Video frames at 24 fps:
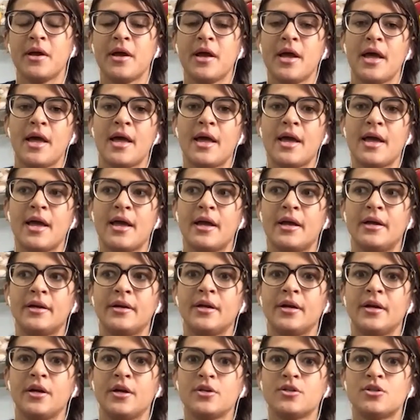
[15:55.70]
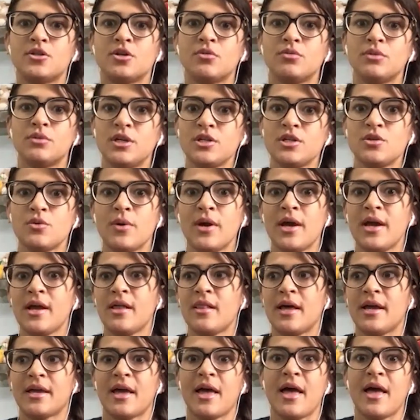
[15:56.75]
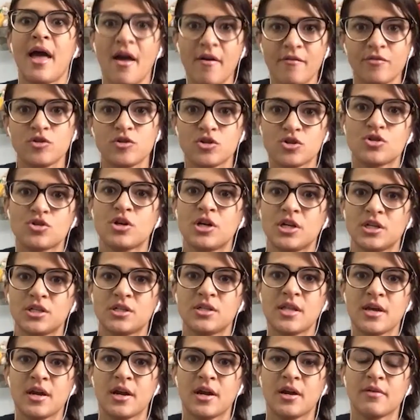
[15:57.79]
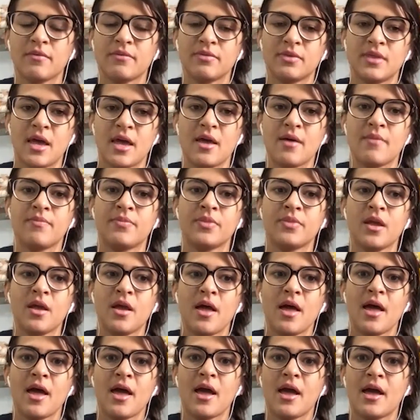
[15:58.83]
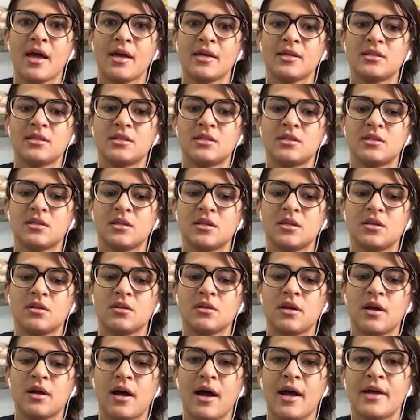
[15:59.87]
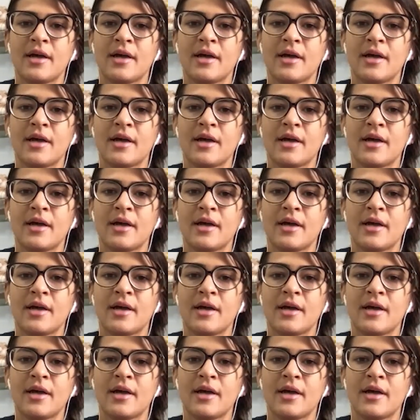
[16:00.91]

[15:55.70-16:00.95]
And so this way, like, I have to treat them as a